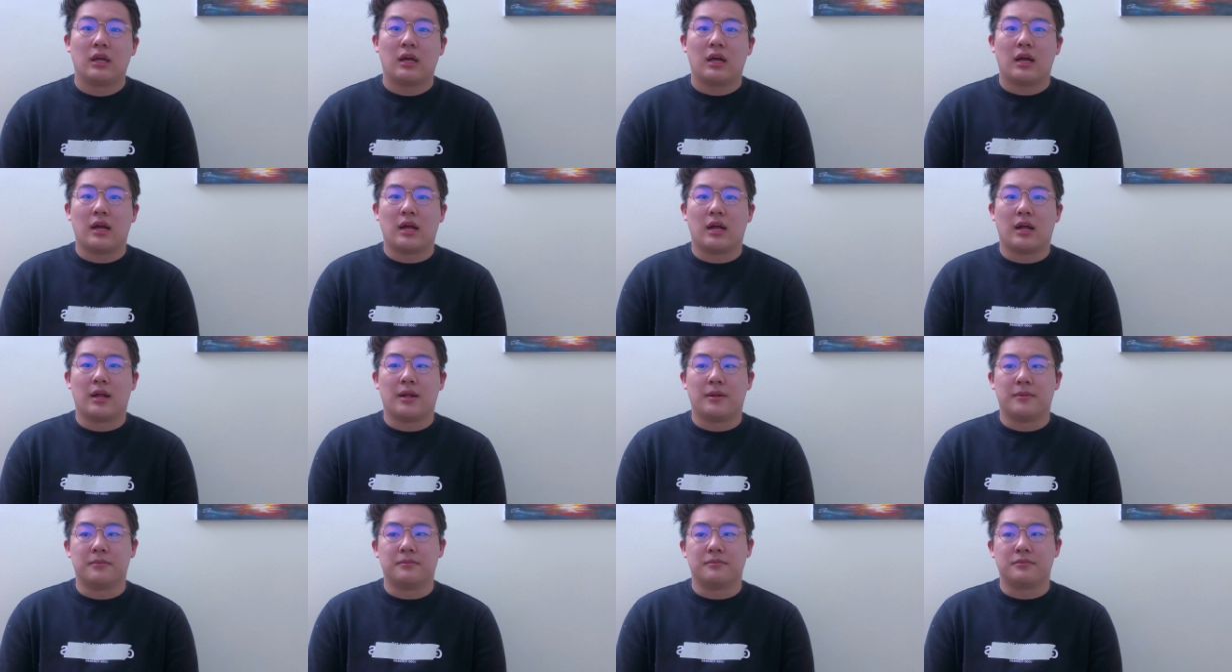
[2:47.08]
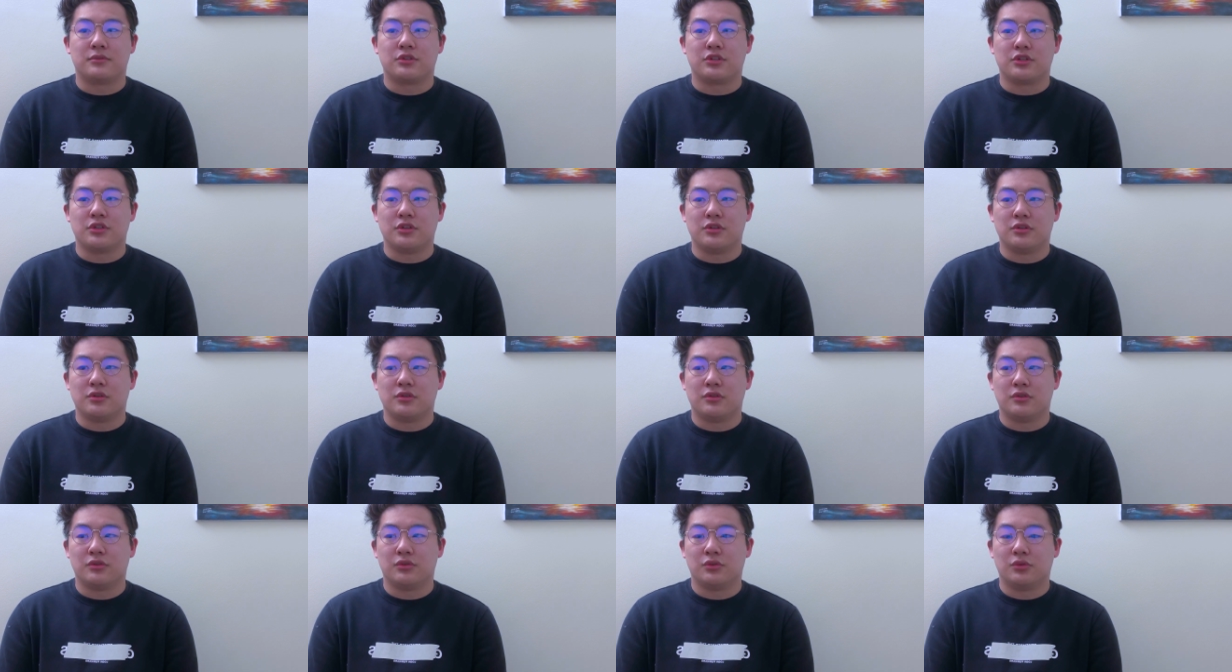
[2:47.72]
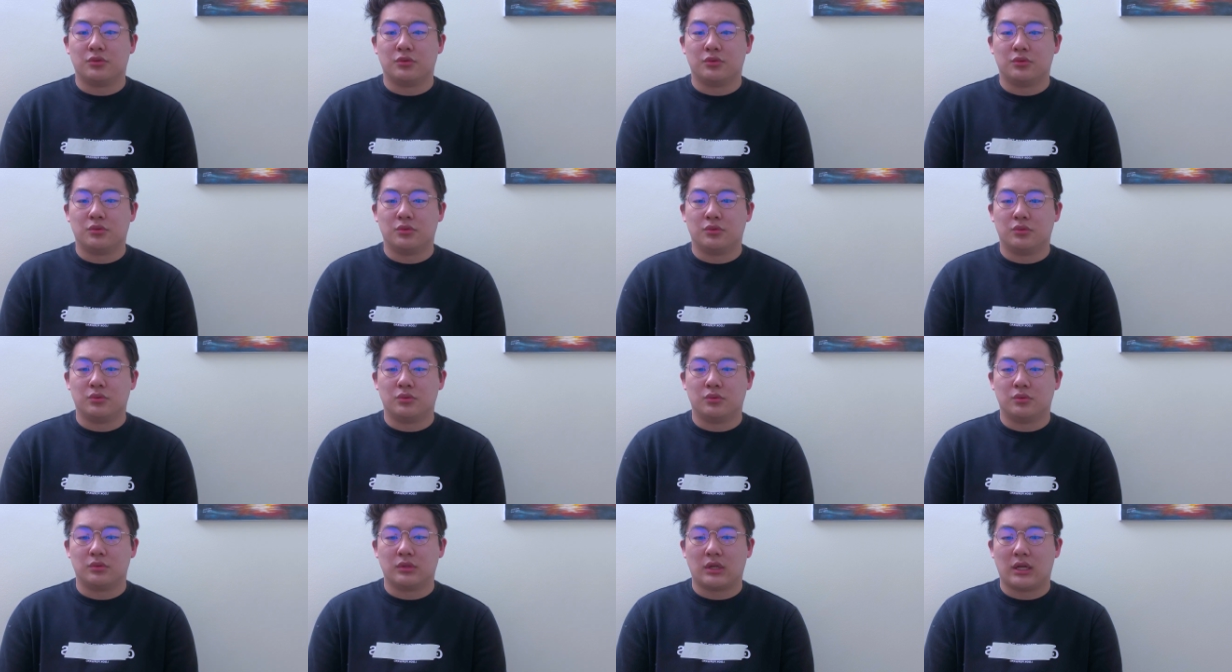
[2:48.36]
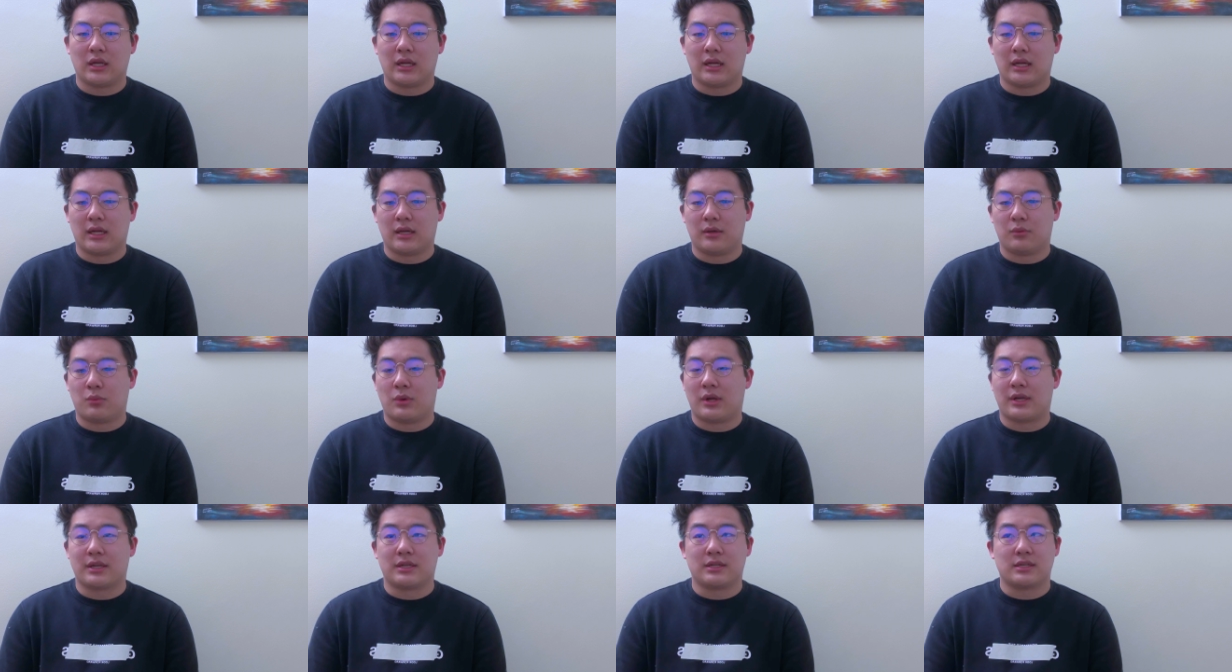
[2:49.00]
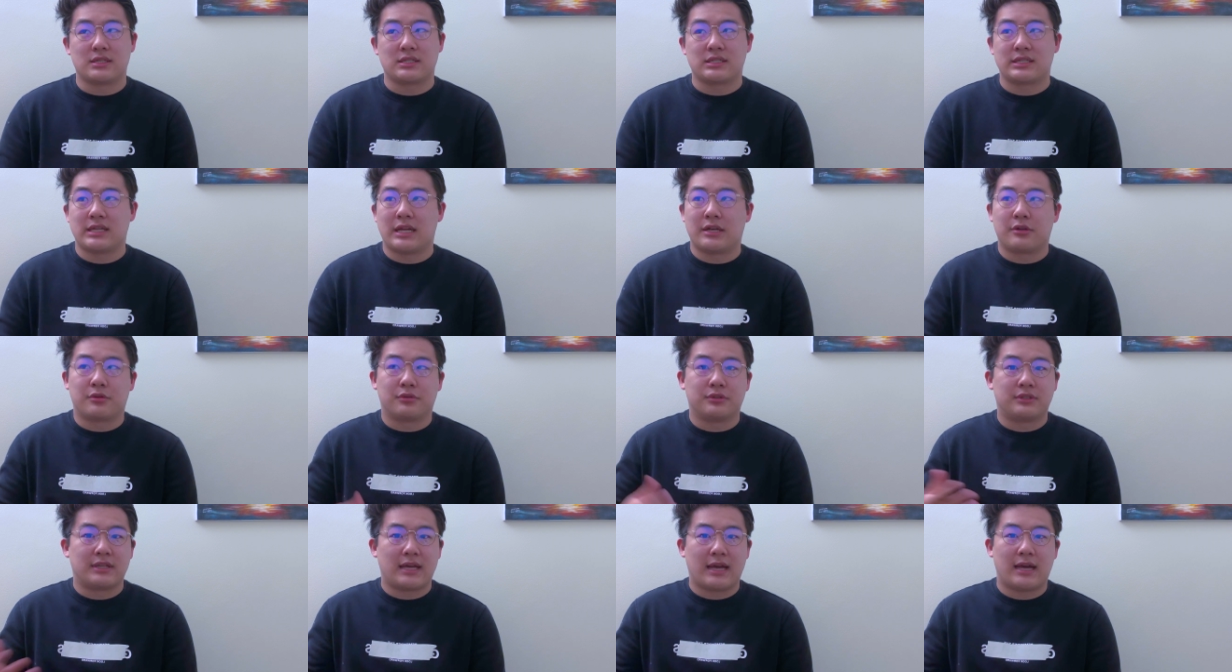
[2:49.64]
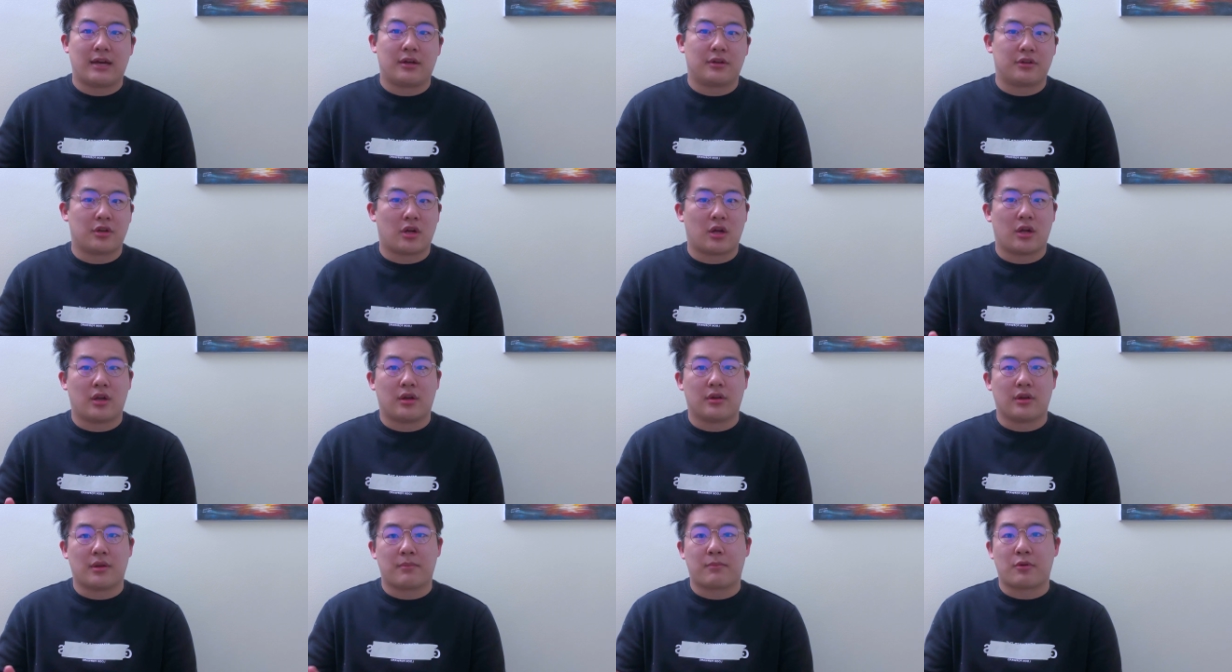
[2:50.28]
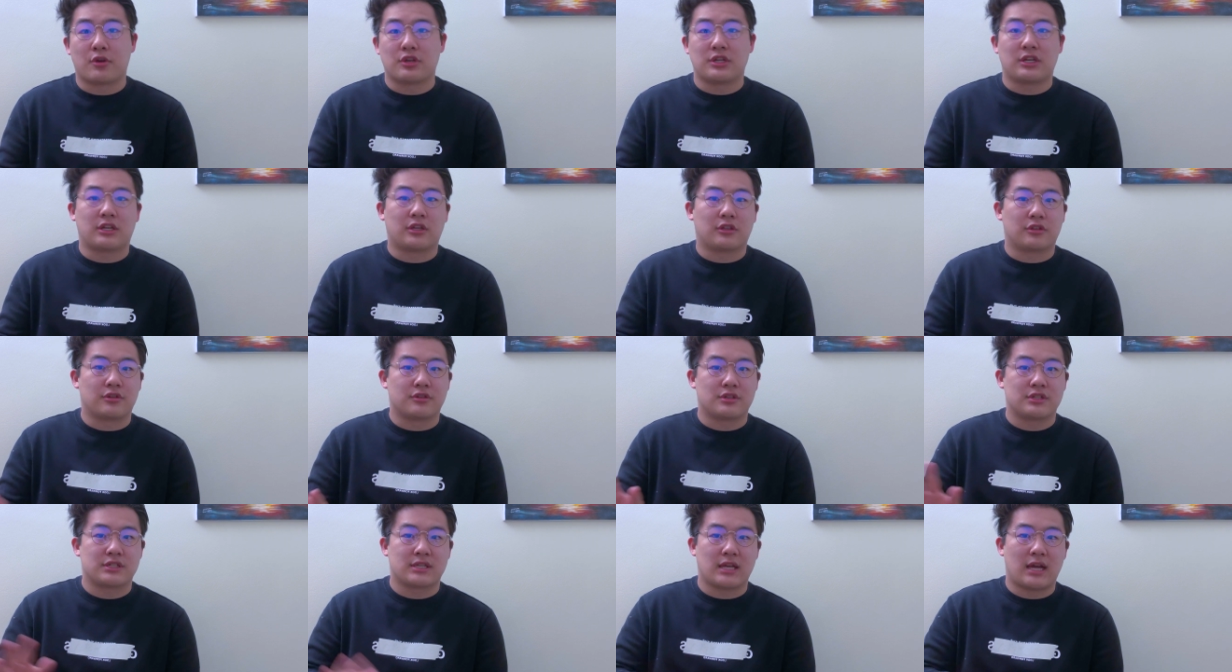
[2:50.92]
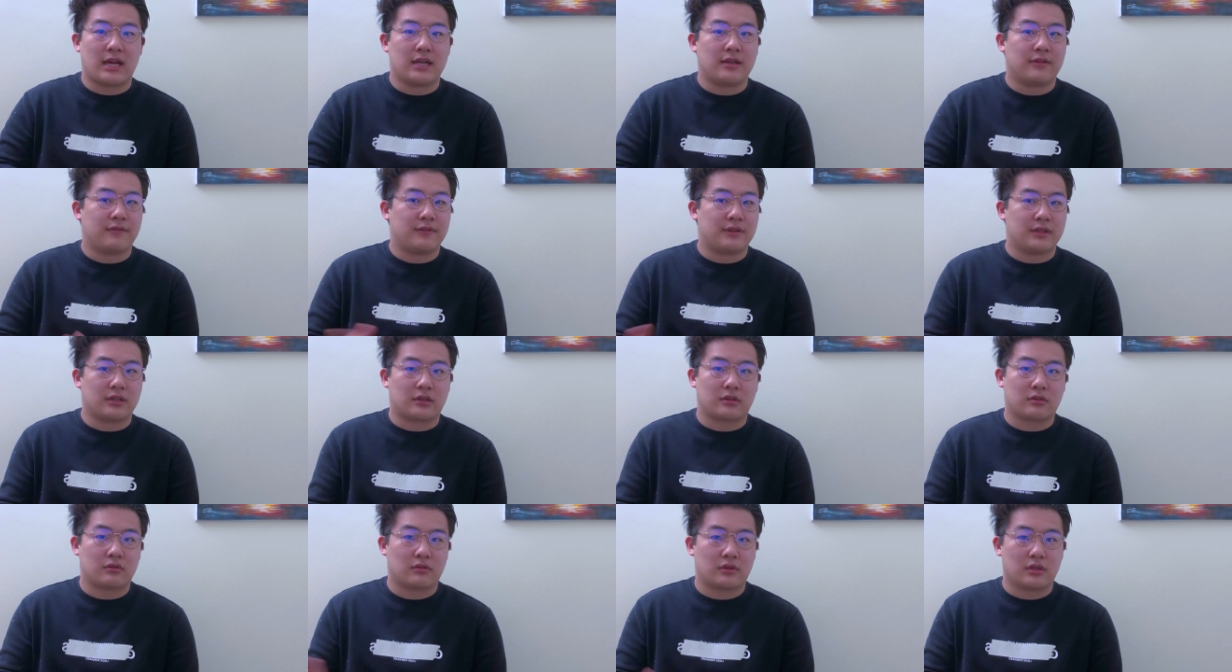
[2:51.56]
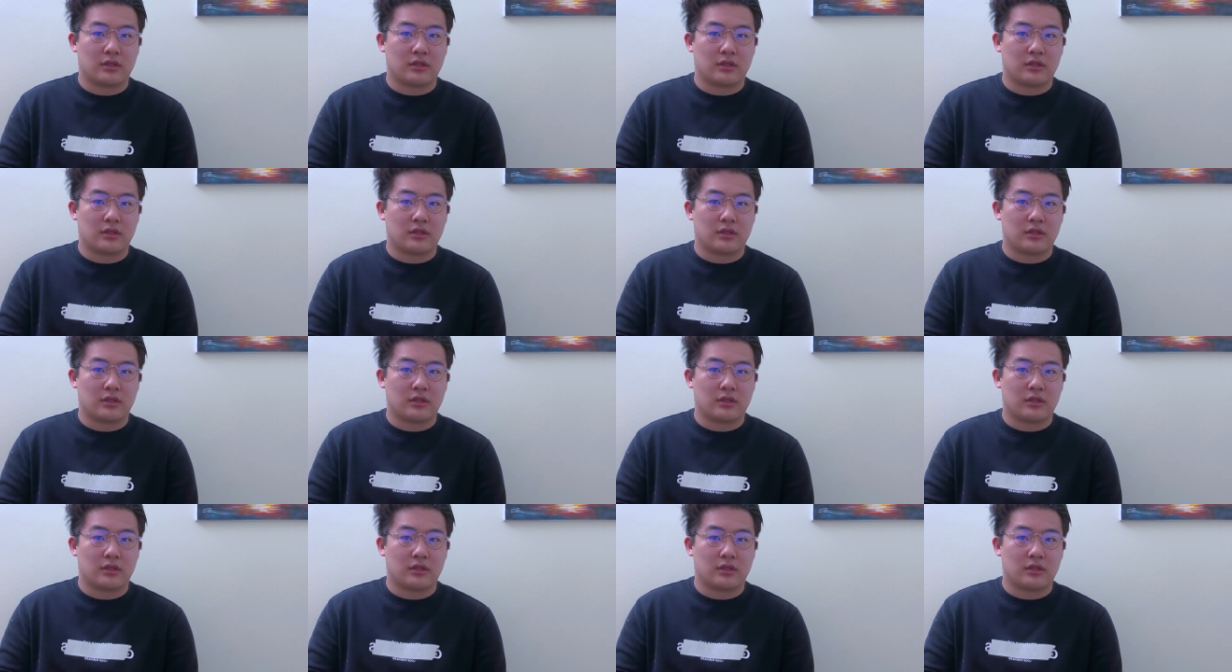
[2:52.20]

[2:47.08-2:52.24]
Um, do you uh, want to settle down on a particular side of the,